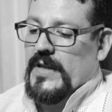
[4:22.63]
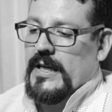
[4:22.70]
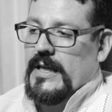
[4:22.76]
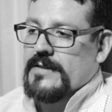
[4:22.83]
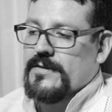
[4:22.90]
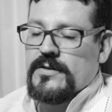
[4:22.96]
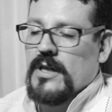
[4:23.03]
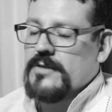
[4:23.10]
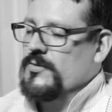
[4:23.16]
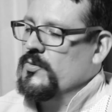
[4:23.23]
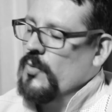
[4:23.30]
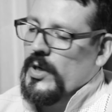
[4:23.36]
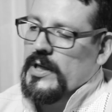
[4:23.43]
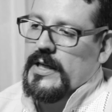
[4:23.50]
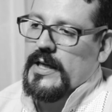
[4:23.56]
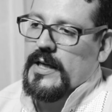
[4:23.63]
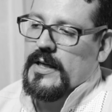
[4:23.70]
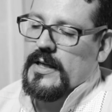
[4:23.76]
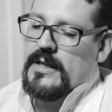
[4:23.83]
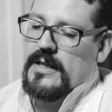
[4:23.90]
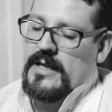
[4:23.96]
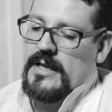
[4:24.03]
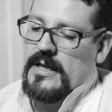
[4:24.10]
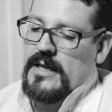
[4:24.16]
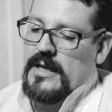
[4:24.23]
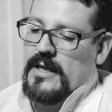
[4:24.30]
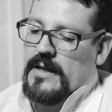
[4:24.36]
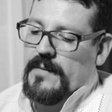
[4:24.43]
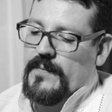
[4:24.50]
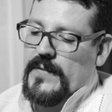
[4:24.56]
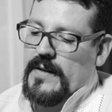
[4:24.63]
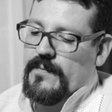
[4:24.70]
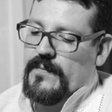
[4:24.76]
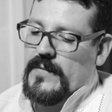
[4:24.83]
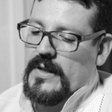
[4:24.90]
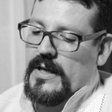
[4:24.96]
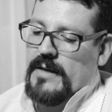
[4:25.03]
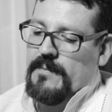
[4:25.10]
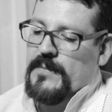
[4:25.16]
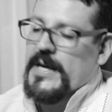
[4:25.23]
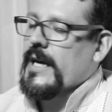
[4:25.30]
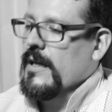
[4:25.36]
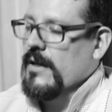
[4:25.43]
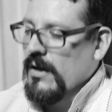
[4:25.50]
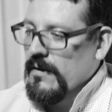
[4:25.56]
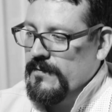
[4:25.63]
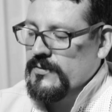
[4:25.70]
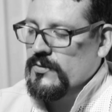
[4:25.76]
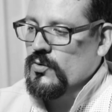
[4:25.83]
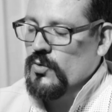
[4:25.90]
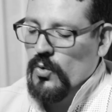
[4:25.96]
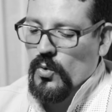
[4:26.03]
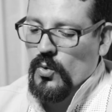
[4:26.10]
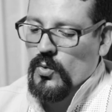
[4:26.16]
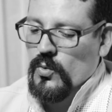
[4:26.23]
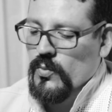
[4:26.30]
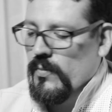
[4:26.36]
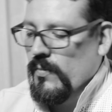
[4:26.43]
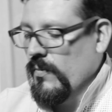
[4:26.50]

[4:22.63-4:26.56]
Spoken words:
it's not really big enough to